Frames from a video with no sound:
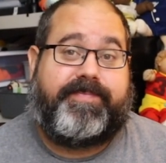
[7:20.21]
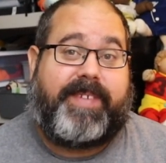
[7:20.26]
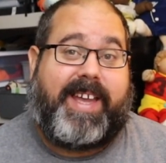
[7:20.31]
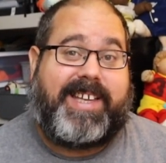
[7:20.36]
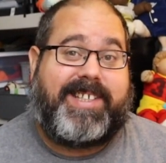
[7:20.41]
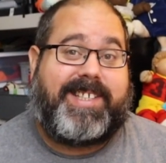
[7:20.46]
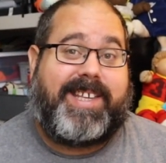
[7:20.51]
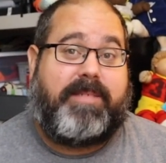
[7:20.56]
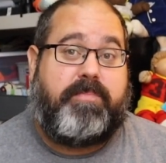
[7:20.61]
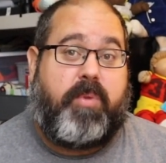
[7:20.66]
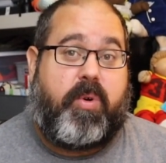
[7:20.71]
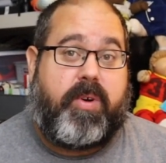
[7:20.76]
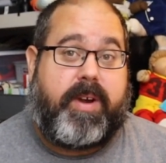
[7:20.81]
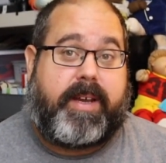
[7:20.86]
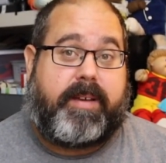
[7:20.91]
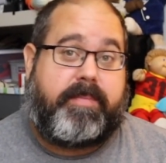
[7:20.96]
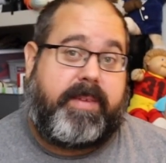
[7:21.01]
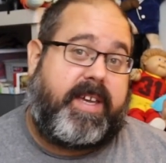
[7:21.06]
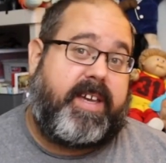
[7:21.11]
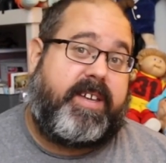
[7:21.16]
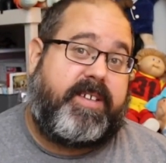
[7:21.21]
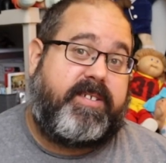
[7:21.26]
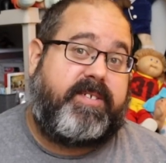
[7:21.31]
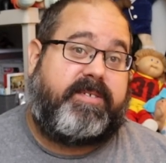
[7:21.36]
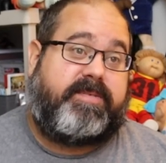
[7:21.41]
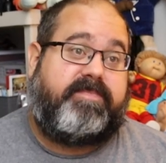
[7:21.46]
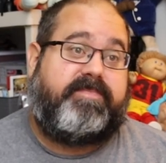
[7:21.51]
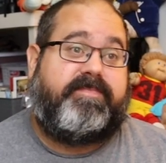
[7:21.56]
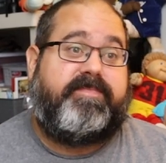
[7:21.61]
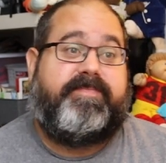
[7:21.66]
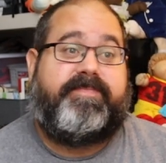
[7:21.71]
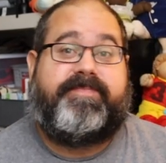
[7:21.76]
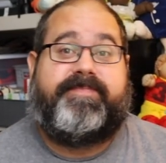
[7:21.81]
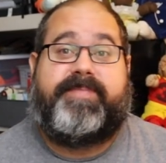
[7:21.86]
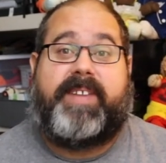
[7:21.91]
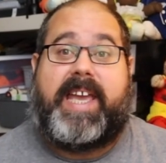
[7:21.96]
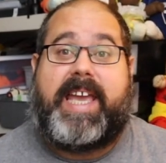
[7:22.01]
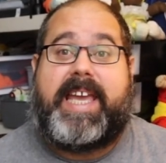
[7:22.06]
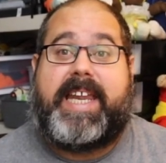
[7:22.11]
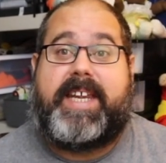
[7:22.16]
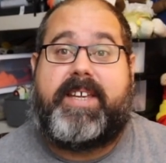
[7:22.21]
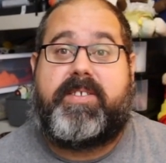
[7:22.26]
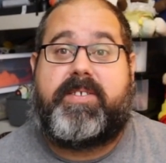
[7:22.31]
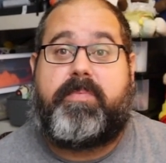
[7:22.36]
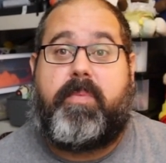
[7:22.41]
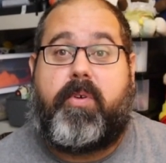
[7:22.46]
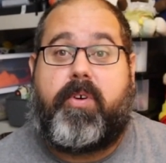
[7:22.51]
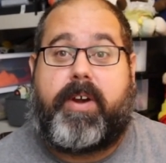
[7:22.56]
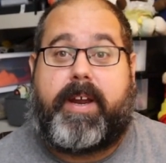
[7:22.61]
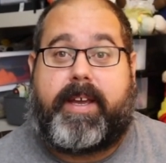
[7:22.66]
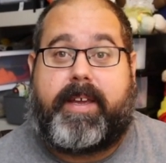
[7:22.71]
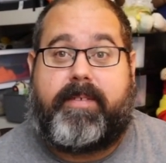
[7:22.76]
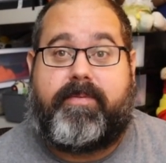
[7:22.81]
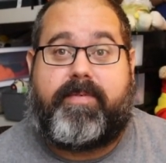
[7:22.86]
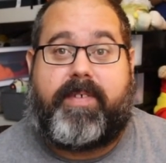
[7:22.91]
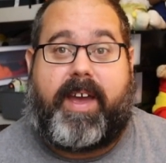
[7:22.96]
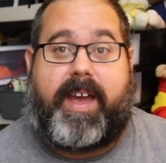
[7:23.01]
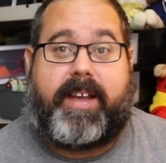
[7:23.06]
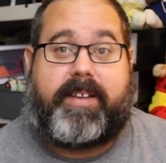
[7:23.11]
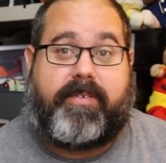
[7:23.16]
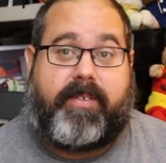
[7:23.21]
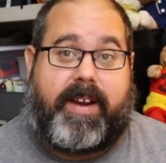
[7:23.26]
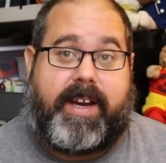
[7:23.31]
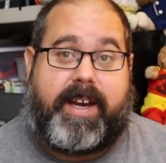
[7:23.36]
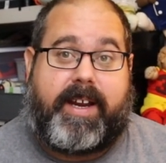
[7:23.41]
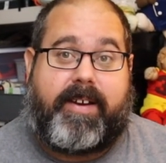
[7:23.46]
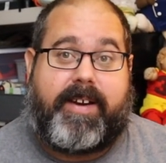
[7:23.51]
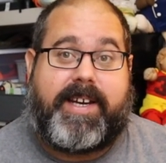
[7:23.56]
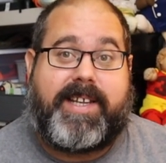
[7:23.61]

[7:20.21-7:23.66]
I say morning because it is morning, in fact, right here.